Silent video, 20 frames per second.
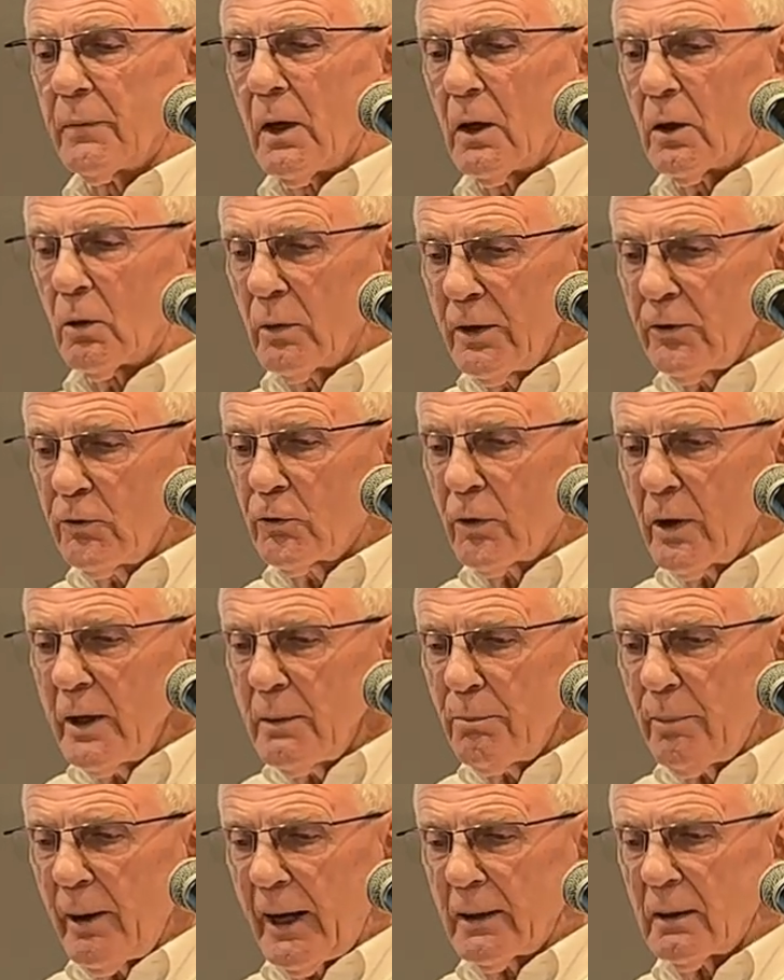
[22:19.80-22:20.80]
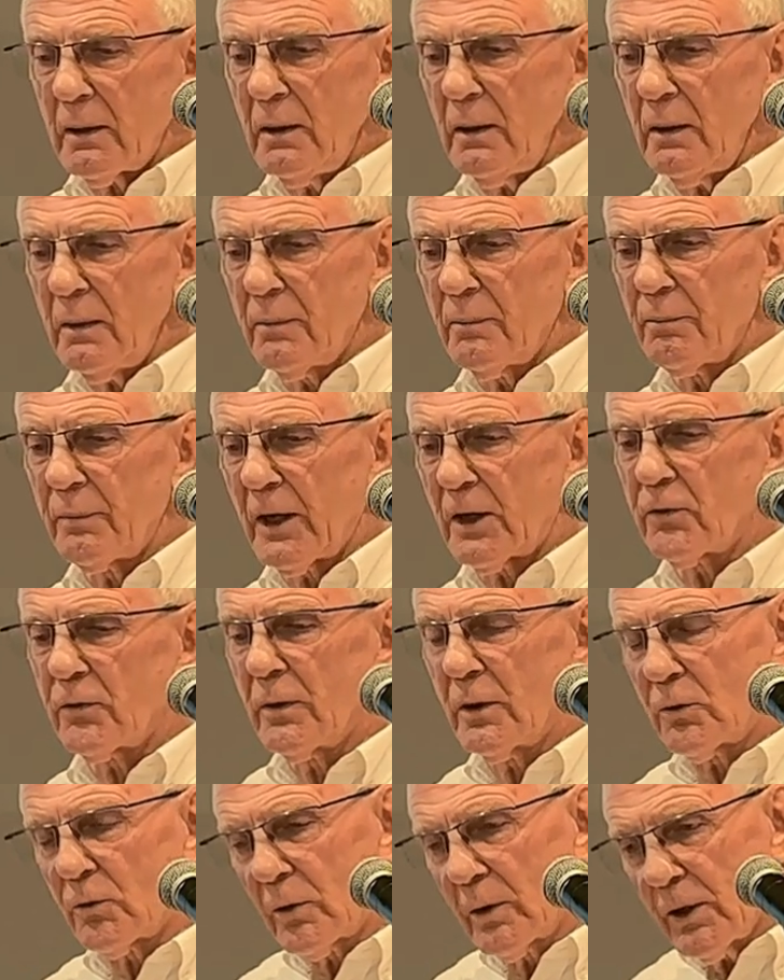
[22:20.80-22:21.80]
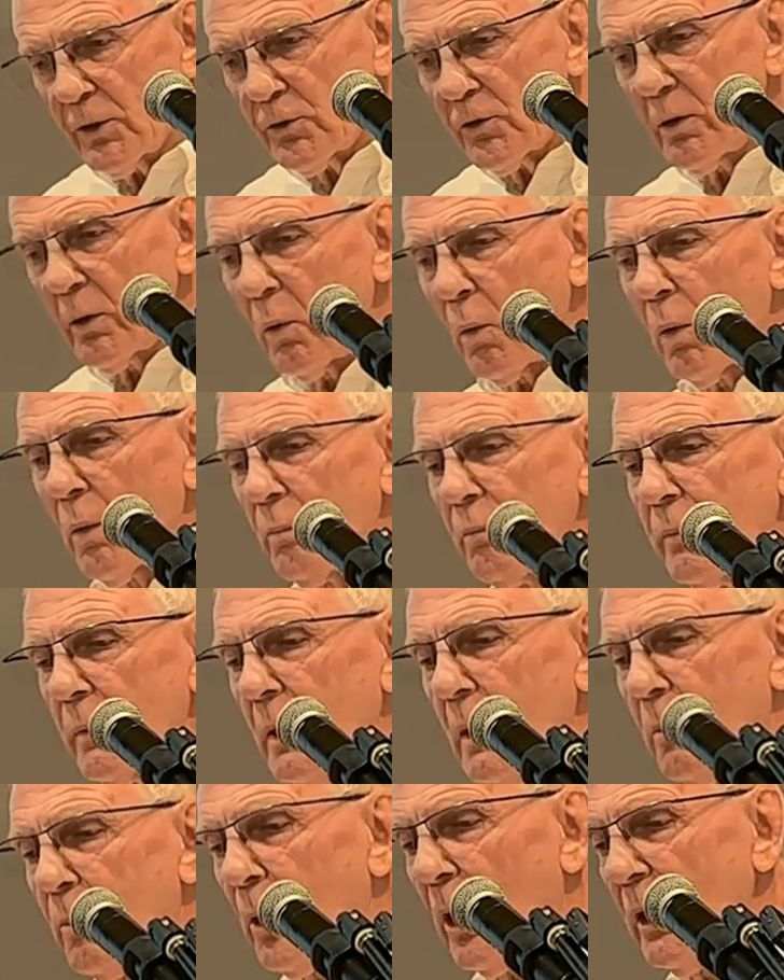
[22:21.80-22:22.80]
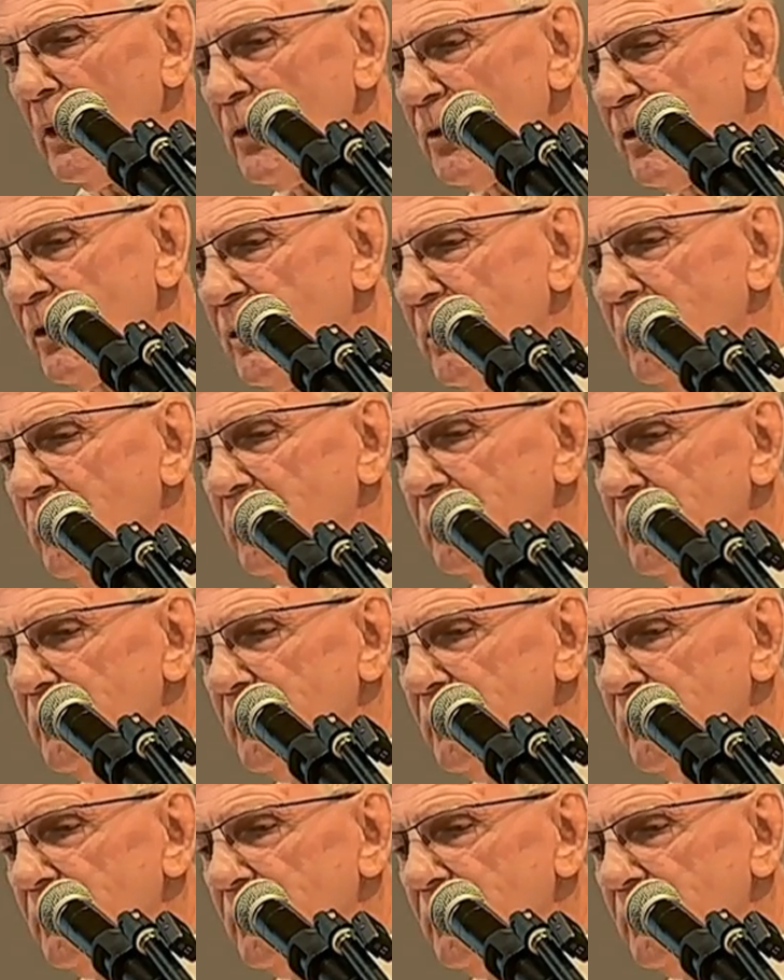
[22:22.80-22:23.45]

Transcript: A grid street pattern, that's the traditional approach,